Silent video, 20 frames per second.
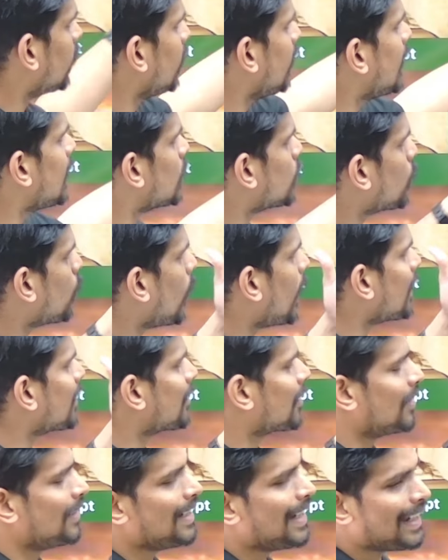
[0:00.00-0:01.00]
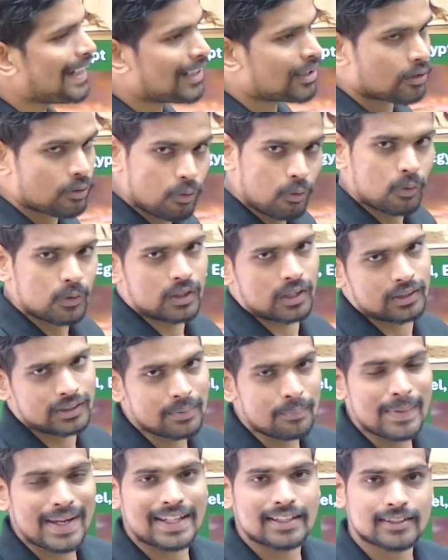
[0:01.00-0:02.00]
east-west link road, the
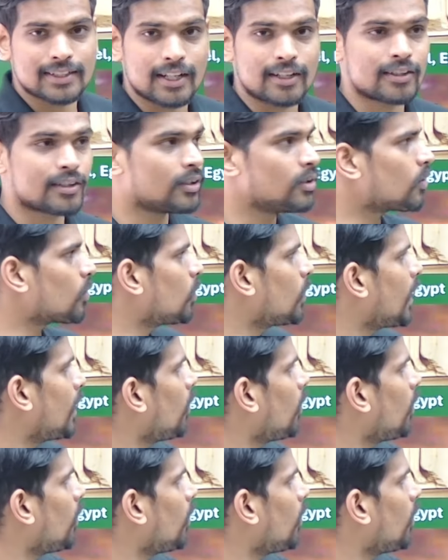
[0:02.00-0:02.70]
main central road,